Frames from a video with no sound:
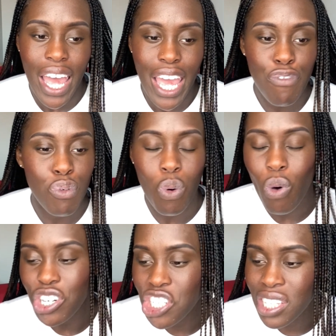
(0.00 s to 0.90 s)
if you are
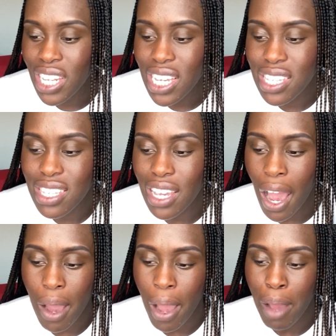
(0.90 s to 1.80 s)
watching this,
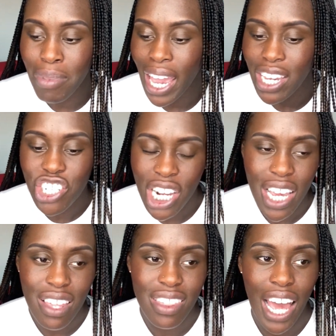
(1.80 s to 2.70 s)
I'm
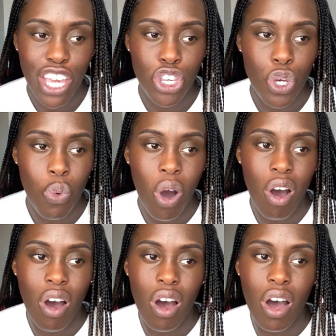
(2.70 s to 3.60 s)
gauging that you
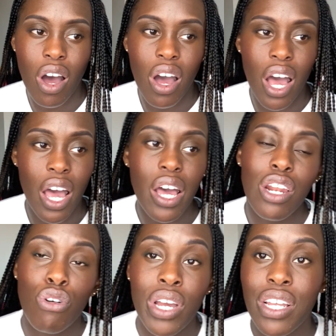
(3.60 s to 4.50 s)
are
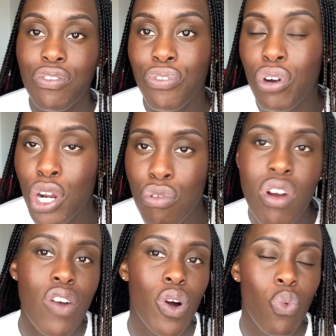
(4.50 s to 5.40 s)
looking for a
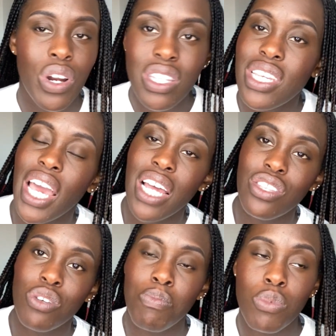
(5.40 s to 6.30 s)
career or wanting to get
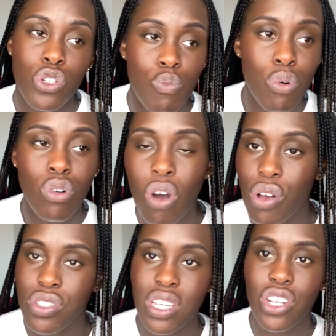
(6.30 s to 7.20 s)
into
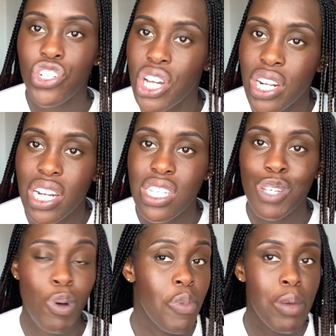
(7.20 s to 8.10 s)
broadcasting and
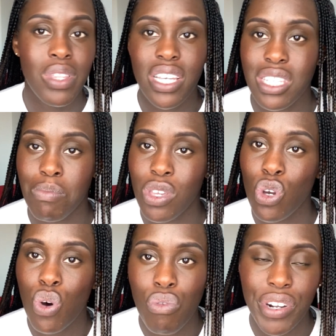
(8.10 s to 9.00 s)
journalism, or maybe that's something
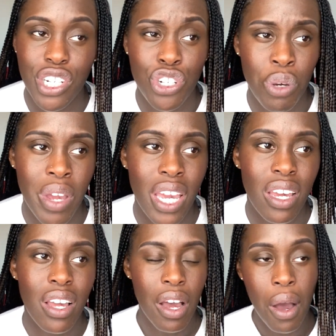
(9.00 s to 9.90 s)
you're already
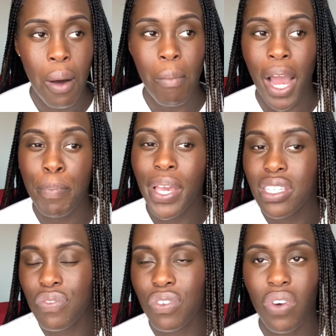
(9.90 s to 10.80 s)
doing. My
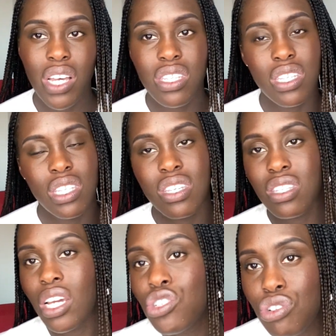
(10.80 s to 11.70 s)
piece of advice is to
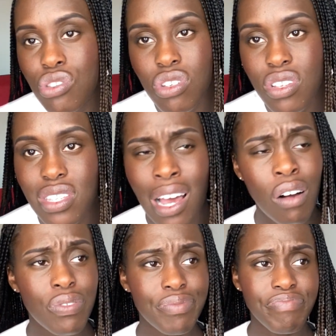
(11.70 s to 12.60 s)
stay true to
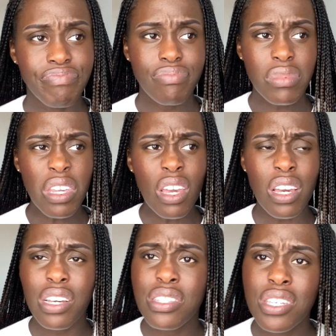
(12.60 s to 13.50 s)
yourself,
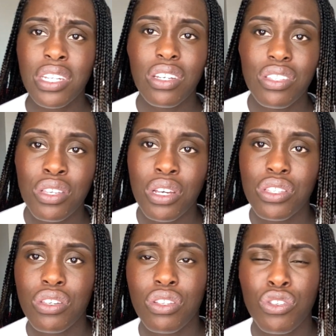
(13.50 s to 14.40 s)
continue
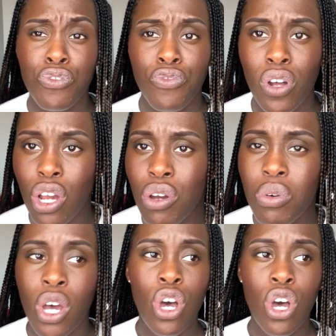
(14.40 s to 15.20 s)
to follow